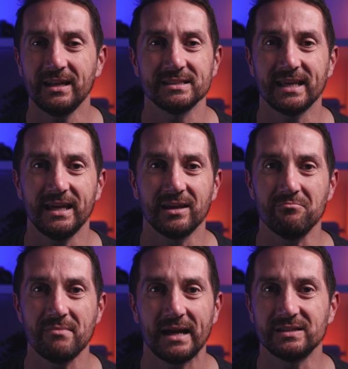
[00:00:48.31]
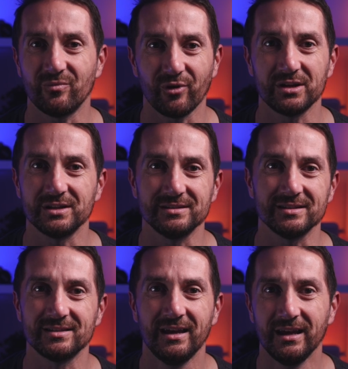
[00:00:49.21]
he didn't take a massive brush and
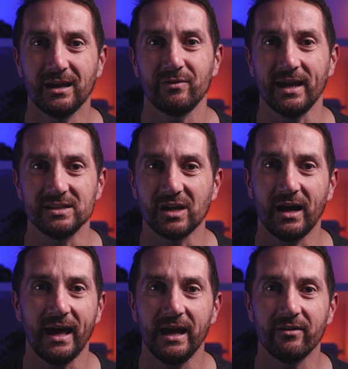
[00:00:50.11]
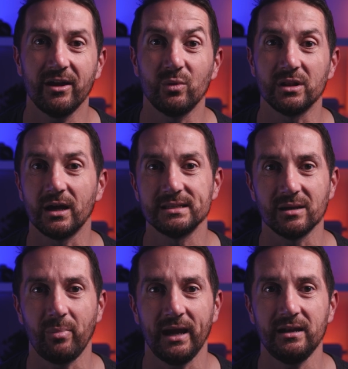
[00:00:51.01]
just cover that entire area with
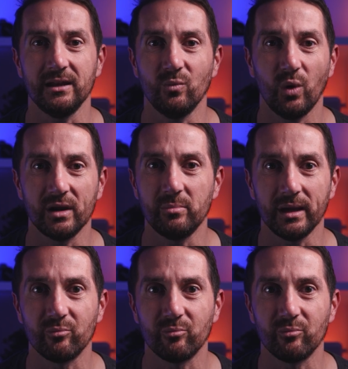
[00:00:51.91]
lighter paint in one big